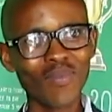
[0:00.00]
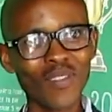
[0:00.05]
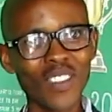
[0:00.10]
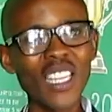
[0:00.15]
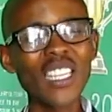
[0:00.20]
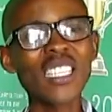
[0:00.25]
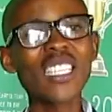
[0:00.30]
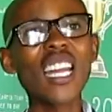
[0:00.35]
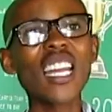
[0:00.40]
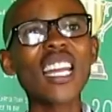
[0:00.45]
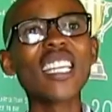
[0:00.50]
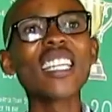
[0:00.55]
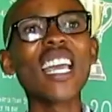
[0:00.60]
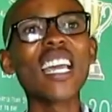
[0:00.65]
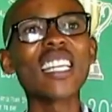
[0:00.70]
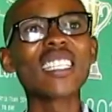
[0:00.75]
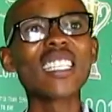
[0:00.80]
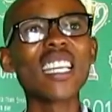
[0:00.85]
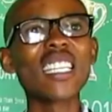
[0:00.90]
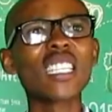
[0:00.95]
Internet
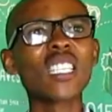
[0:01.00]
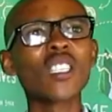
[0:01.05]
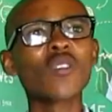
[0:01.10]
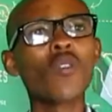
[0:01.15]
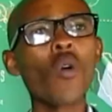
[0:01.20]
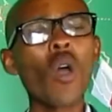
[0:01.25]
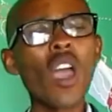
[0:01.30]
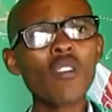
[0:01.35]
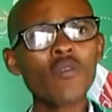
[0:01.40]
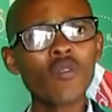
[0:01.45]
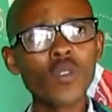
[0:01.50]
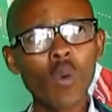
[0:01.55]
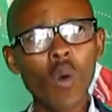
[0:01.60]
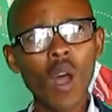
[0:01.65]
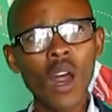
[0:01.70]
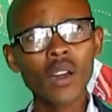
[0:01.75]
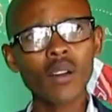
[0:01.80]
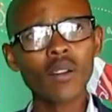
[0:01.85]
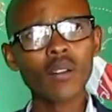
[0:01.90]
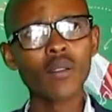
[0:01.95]
access is for
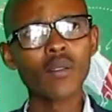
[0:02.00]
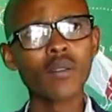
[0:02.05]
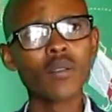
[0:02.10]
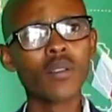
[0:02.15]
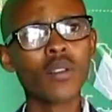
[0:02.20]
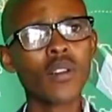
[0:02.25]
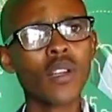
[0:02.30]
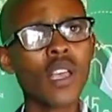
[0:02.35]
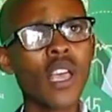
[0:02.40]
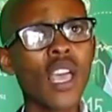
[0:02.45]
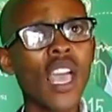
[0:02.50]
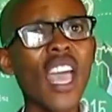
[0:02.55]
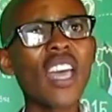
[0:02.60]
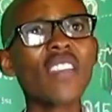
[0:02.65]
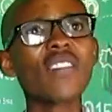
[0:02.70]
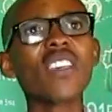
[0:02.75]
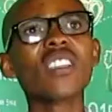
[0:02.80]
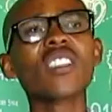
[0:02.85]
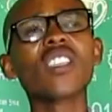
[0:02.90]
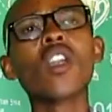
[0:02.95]
everyone,
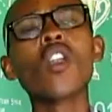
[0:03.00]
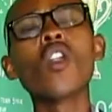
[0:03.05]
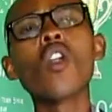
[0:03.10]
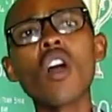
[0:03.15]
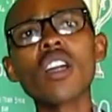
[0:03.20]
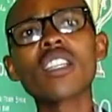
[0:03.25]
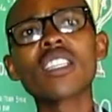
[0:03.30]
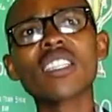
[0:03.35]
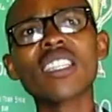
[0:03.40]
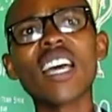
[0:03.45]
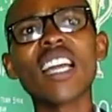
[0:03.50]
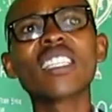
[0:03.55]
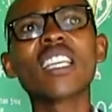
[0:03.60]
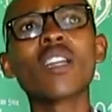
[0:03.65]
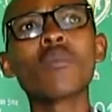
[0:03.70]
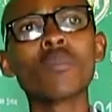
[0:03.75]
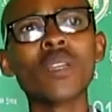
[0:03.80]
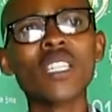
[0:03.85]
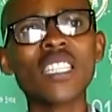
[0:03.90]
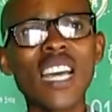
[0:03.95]
and there's a lot that
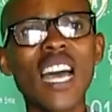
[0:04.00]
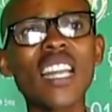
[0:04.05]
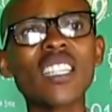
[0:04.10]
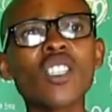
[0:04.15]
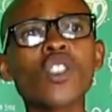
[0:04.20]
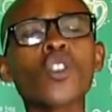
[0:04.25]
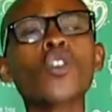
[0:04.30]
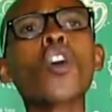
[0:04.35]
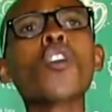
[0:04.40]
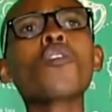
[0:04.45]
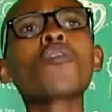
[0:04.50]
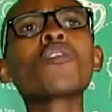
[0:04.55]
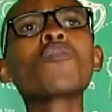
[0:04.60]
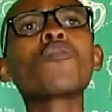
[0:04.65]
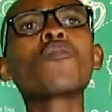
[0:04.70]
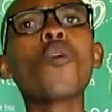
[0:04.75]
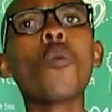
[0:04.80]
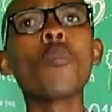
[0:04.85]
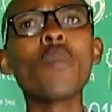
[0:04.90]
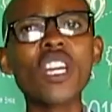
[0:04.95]
can be done. There's a lot of
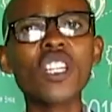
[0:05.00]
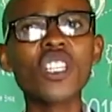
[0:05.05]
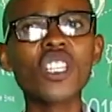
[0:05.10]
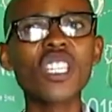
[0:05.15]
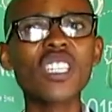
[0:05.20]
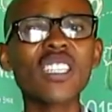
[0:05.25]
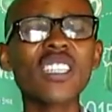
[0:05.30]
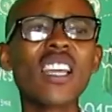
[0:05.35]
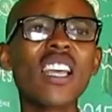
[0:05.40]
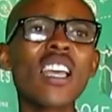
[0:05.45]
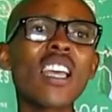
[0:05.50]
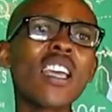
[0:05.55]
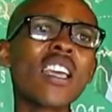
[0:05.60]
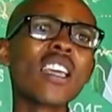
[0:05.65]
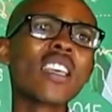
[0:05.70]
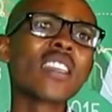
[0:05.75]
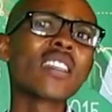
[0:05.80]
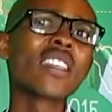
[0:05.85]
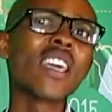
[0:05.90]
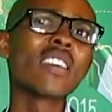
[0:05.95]
information,
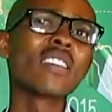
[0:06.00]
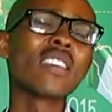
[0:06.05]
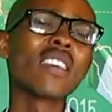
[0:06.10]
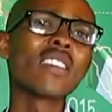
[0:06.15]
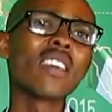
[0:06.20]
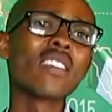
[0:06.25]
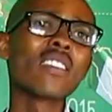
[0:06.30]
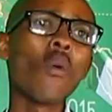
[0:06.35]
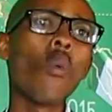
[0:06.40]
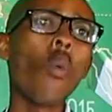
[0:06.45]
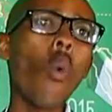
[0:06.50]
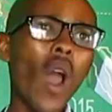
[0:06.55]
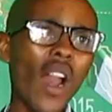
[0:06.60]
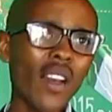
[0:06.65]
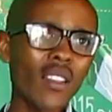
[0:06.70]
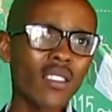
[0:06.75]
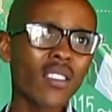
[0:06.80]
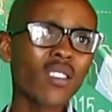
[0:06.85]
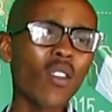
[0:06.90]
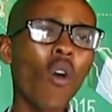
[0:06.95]
the
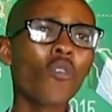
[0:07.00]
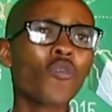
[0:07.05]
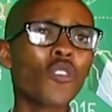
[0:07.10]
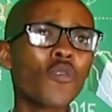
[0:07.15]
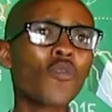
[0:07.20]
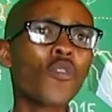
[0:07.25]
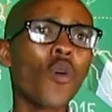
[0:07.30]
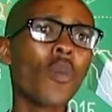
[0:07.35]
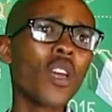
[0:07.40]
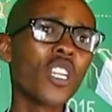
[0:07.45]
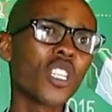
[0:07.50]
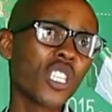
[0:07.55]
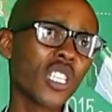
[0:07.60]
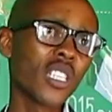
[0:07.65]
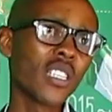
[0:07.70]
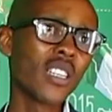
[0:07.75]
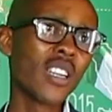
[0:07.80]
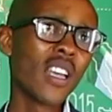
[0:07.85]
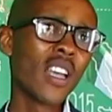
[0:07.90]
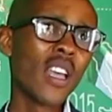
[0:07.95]
wealth of
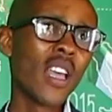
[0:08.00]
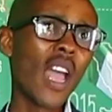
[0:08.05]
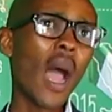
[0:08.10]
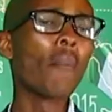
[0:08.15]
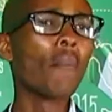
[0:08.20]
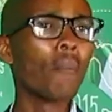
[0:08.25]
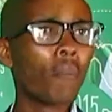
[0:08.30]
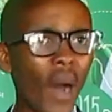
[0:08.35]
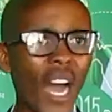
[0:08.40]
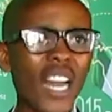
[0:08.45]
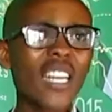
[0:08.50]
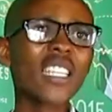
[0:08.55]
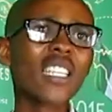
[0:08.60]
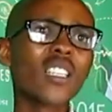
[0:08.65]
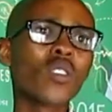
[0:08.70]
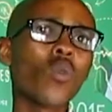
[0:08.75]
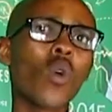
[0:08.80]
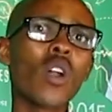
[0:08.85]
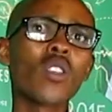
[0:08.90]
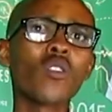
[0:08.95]
information,
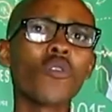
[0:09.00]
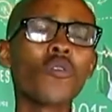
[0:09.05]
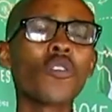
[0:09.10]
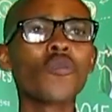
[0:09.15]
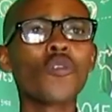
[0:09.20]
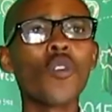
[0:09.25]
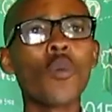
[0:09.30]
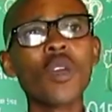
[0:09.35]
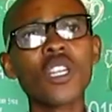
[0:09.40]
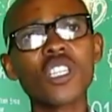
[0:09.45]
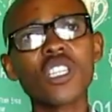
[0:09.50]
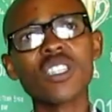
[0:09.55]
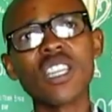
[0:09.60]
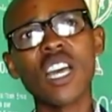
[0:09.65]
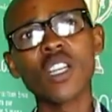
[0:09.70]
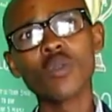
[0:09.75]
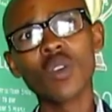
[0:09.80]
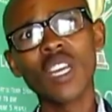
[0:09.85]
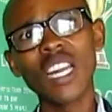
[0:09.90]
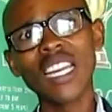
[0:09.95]
abundant wealth of information
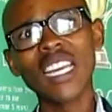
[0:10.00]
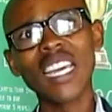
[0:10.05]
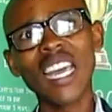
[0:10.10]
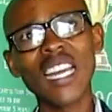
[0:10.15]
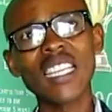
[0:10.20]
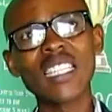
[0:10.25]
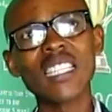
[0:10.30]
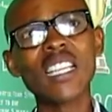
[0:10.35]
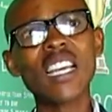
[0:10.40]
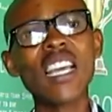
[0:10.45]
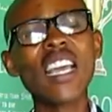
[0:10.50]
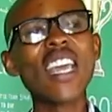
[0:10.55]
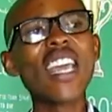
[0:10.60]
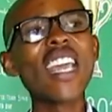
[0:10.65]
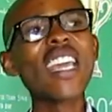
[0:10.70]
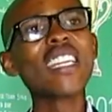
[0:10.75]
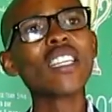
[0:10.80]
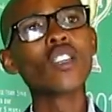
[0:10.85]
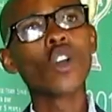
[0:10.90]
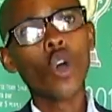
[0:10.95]
that you can get
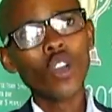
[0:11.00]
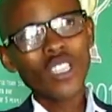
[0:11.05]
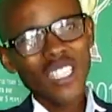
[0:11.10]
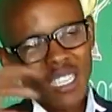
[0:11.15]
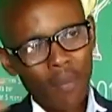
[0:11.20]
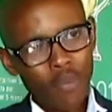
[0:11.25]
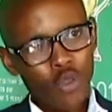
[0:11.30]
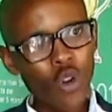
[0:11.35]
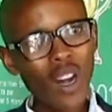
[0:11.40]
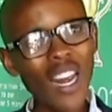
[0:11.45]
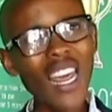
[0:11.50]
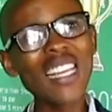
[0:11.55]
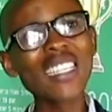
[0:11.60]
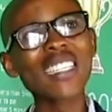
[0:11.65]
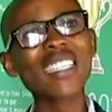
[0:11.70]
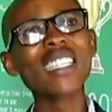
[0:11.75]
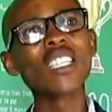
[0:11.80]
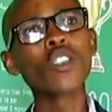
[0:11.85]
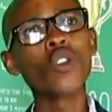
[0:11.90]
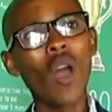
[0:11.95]
in
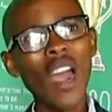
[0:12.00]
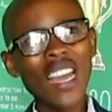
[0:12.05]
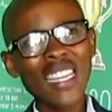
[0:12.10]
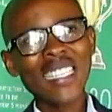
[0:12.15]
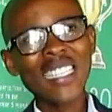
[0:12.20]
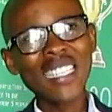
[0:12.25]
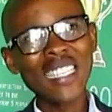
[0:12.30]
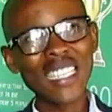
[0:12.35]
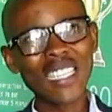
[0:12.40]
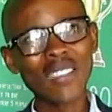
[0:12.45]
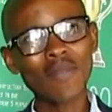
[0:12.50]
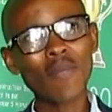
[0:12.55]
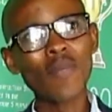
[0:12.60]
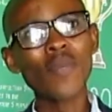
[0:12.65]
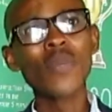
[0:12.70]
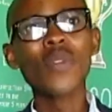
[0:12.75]
conceptualizing your idea